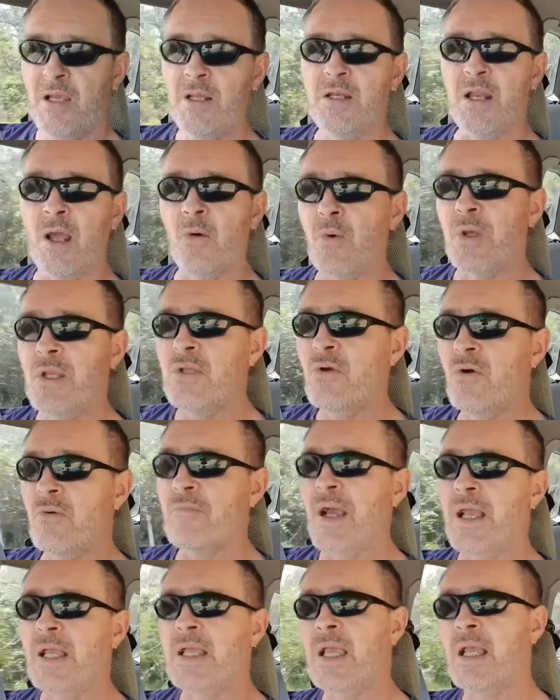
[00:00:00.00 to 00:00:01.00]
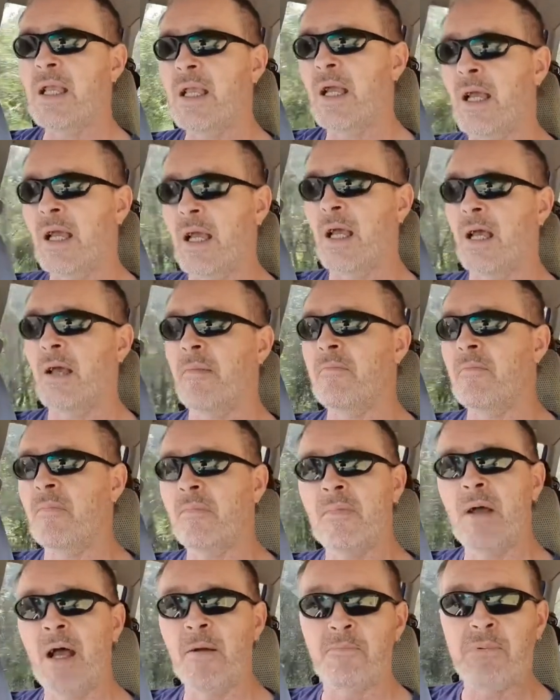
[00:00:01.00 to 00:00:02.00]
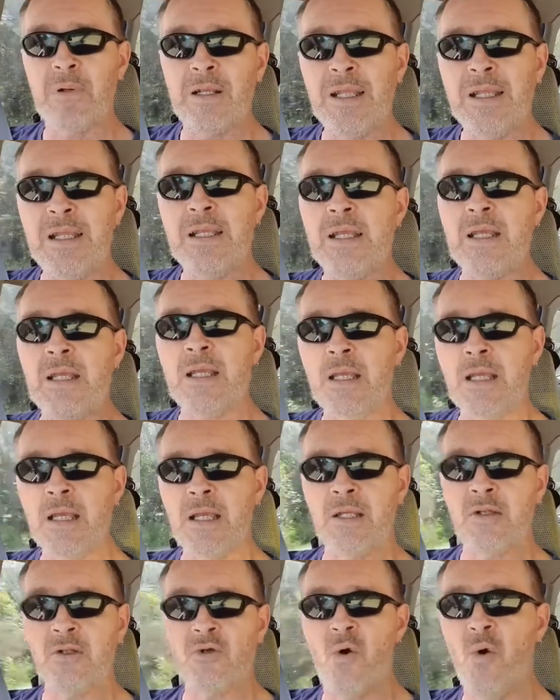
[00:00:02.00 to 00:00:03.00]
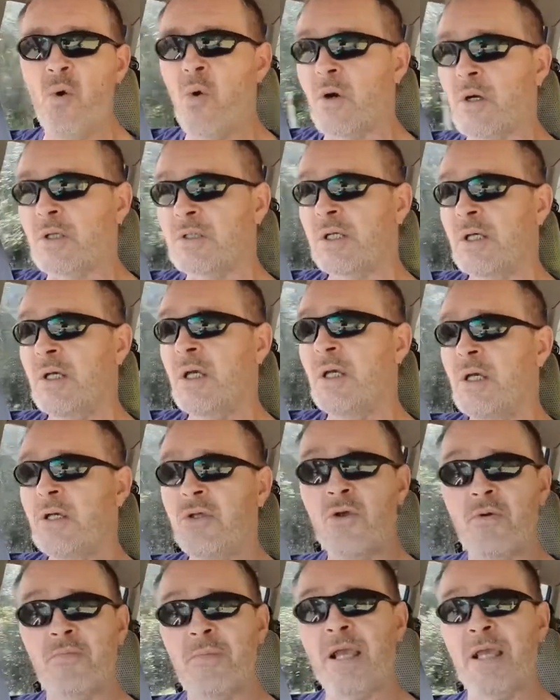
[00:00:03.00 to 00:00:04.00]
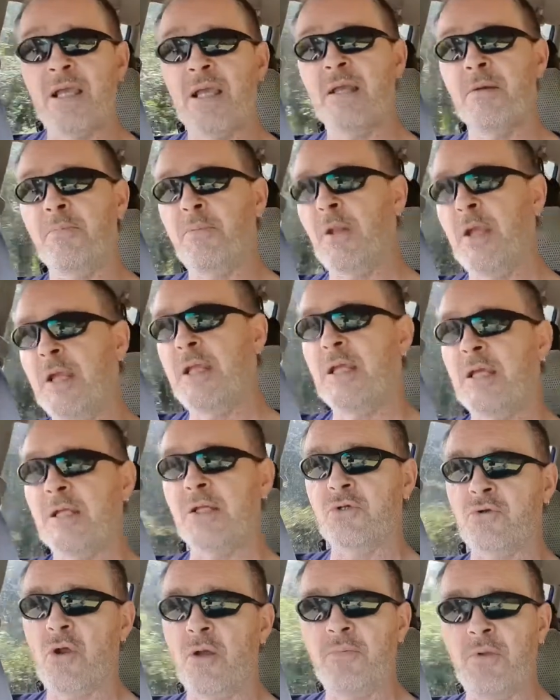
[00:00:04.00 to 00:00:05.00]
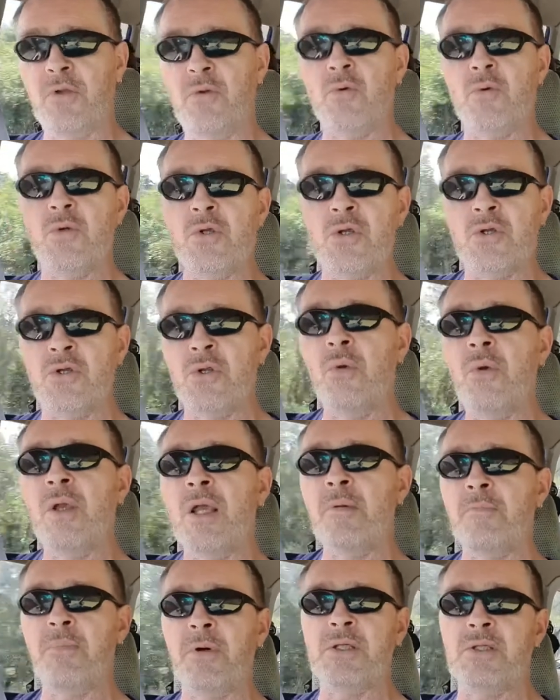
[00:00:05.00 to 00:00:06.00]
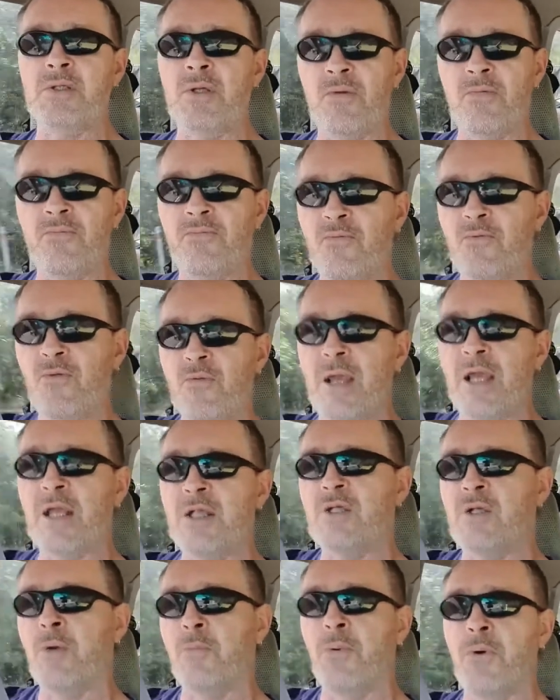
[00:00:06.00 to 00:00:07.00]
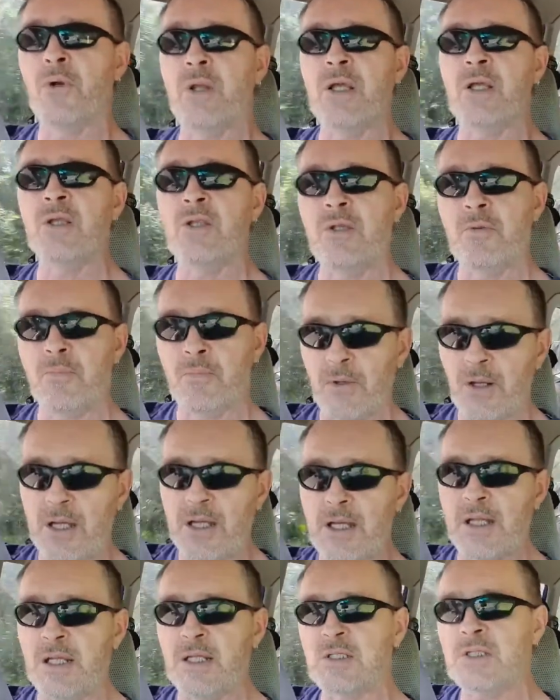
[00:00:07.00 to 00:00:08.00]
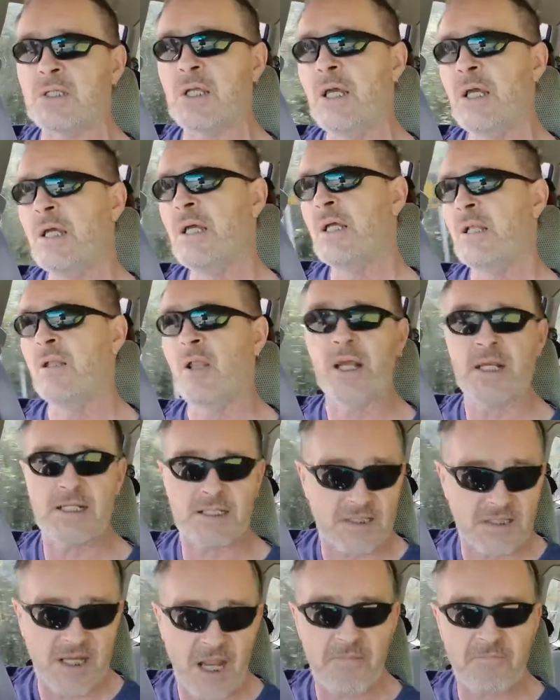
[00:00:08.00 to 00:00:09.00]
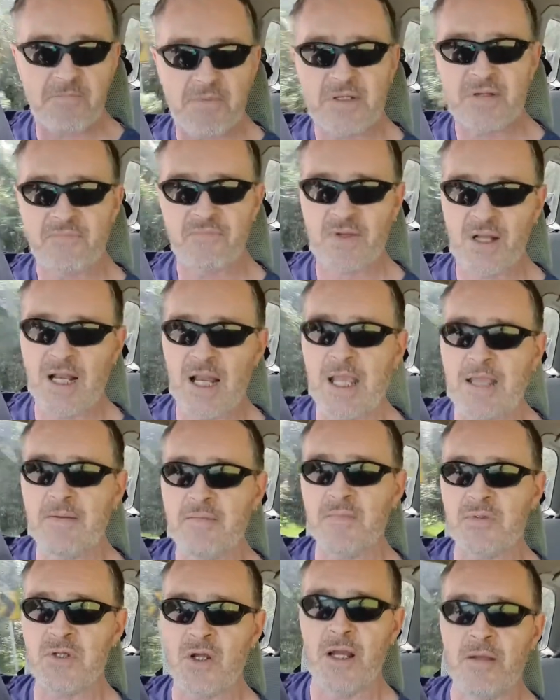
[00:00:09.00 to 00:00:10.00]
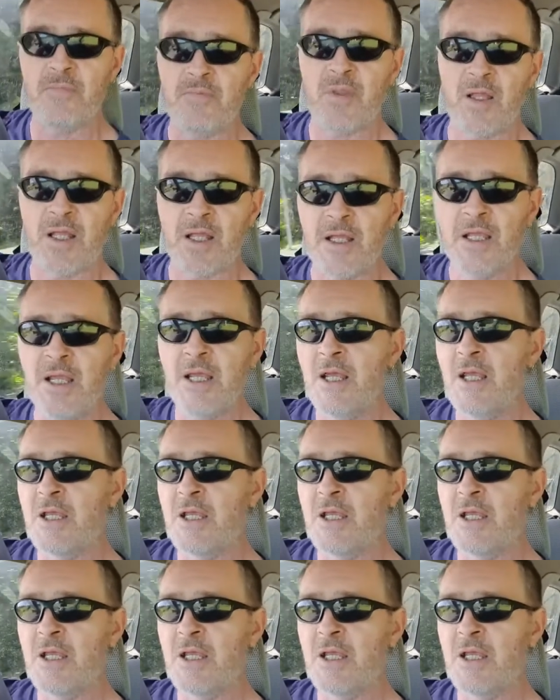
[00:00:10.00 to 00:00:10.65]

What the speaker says: Now, when you're making a pleading in court, you're making a pleading in a tribunal, you're doing it by certain formats. You're putting in your pleadings like a statement of claim type thing.